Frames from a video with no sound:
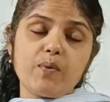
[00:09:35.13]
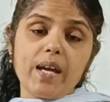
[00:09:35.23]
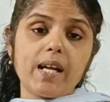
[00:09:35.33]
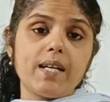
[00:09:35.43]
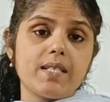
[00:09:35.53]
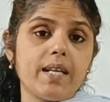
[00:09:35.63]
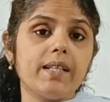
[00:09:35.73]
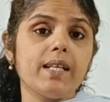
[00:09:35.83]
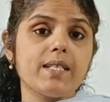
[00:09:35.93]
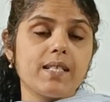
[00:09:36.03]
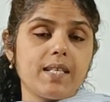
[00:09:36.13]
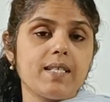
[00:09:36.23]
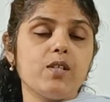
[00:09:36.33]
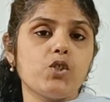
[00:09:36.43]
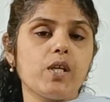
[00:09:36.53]
we are considering the
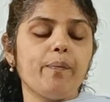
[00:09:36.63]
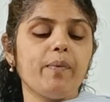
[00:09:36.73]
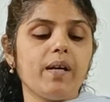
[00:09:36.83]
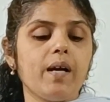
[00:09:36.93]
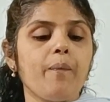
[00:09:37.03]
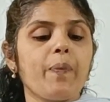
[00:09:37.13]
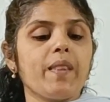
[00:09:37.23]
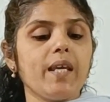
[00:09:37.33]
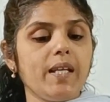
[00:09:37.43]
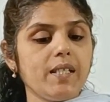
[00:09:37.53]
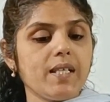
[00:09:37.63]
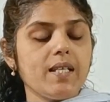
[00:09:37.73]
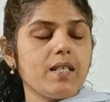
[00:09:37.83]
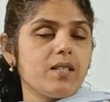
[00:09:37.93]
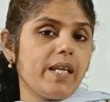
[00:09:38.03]
citizenship, the
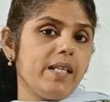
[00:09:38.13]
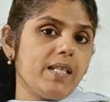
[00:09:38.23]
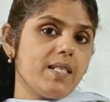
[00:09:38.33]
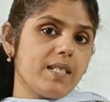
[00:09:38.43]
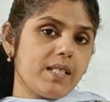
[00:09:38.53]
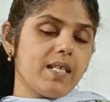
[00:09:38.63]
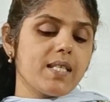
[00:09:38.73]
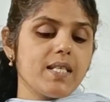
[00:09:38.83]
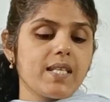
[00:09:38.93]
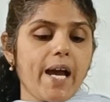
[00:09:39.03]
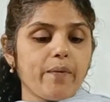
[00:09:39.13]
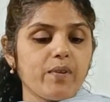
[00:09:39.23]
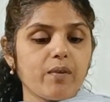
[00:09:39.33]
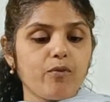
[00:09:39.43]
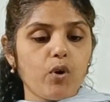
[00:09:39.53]
Indian citizens have
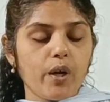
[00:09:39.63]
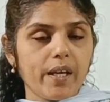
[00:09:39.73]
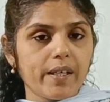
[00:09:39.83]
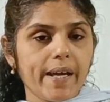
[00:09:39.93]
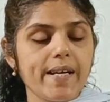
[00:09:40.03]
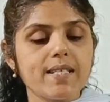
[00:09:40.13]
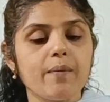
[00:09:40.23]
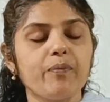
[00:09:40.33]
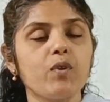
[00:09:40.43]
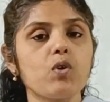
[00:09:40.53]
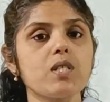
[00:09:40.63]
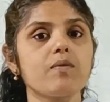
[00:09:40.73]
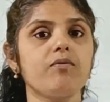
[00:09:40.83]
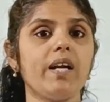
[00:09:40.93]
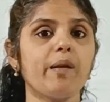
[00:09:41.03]
the following rights. Those
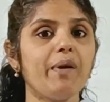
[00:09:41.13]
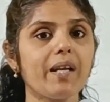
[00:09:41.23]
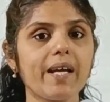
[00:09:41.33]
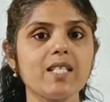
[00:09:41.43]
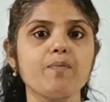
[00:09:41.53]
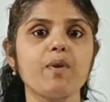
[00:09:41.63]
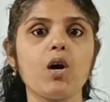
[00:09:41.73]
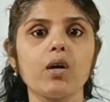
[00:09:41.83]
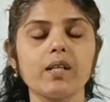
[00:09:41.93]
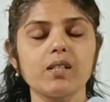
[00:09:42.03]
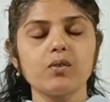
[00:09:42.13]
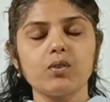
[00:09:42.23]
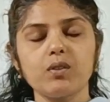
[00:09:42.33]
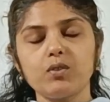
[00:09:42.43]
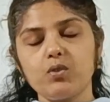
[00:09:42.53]
fundamental rights belong
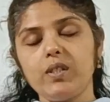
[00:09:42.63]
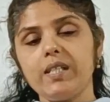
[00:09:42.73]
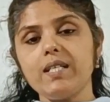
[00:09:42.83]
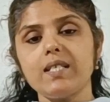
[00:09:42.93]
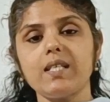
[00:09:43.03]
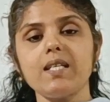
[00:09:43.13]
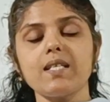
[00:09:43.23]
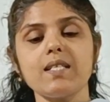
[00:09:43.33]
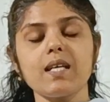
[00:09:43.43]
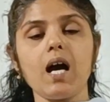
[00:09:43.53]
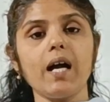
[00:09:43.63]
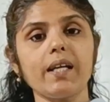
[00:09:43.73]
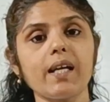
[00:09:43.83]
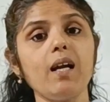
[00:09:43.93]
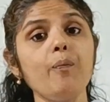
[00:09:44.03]
to Indian citizens are
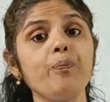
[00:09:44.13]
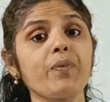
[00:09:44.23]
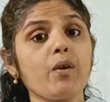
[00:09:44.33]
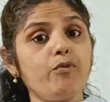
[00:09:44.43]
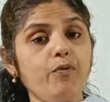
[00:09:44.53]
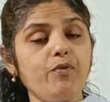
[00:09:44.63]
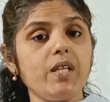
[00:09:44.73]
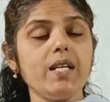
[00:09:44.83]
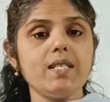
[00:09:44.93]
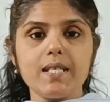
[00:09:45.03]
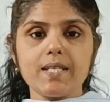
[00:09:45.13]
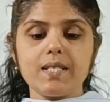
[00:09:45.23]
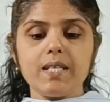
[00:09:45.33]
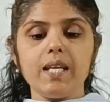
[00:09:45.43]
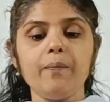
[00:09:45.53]
Article 15,
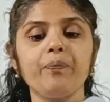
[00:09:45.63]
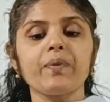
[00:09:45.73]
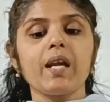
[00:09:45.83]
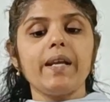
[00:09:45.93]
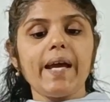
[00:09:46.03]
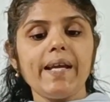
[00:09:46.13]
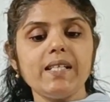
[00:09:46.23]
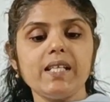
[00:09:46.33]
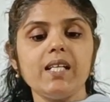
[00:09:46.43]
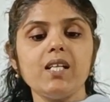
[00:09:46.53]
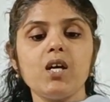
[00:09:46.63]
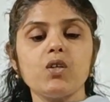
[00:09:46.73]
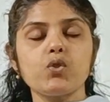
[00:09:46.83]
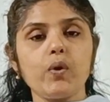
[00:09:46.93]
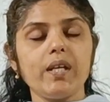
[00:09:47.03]
16, 19,
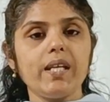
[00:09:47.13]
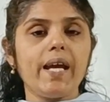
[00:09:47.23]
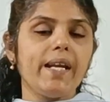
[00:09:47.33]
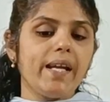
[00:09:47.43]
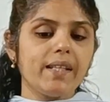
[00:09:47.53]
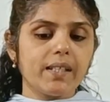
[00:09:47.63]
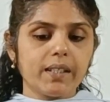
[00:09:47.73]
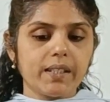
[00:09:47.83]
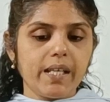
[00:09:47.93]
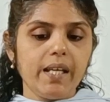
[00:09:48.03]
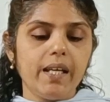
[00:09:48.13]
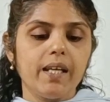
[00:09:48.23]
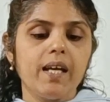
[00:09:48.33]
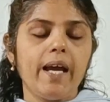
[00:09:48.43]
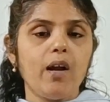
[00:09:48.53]
29 and
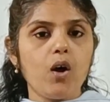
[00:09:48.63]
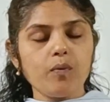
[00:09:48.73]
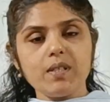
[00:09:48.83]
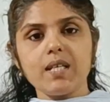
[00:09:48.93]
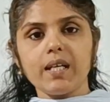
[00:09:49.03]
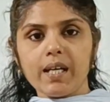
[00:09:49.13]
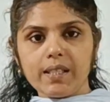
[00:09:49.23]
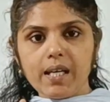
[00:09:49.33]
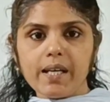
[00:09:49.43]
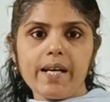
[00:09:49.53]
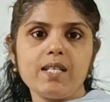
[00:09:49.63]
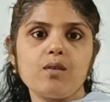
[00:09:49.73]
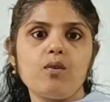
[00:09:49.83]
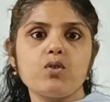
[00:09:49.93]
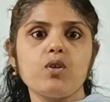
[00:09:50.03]
30. Along with certain other rights
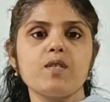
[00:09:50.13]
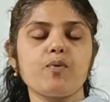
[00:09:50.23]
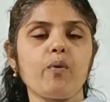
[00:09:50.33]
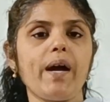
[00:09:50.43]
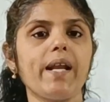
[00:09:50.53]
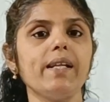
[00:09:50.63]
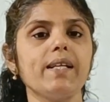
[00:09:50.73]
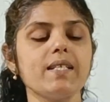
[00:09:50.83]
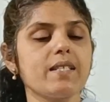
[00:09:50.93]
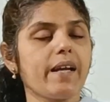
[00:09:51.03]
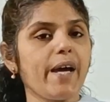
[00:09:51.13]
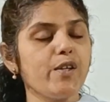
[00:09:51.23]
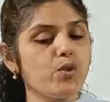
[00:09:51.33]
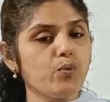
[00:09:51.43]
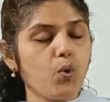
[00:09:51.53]
also is provided, that is
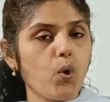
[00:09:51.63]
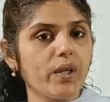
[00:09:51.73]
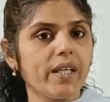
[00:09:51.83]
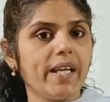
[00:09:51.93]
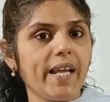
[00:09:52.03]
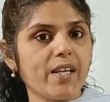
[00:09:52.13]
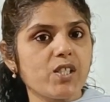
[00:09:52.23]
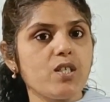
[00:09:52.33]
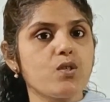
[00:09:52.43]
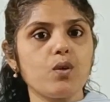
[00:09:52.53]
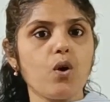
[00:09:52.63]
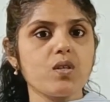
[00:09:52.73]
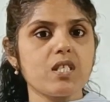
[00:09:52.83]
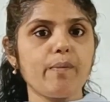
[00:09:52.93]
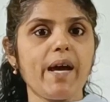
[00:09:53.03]
right to vote in elections to Lok
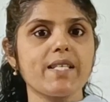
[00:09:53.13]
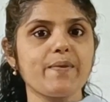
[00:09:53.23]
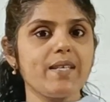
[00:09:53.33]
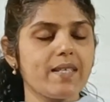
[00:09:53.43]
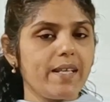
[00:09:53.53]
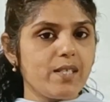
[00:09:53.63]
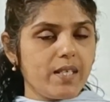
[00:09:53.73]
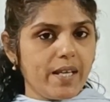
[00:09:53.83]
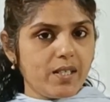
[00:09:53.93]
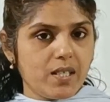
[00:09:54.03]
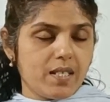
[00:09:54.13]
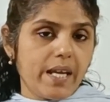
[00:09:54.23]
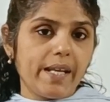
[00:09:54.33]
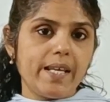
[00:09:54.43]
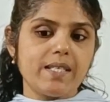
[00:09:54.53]
Sabha as well as
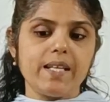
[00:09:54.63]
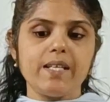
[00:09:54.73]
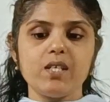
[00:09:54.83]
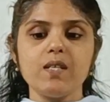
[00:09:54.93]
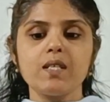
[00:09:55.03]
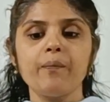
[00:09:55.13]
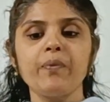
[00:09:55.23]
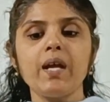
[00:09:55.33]
state legislatures.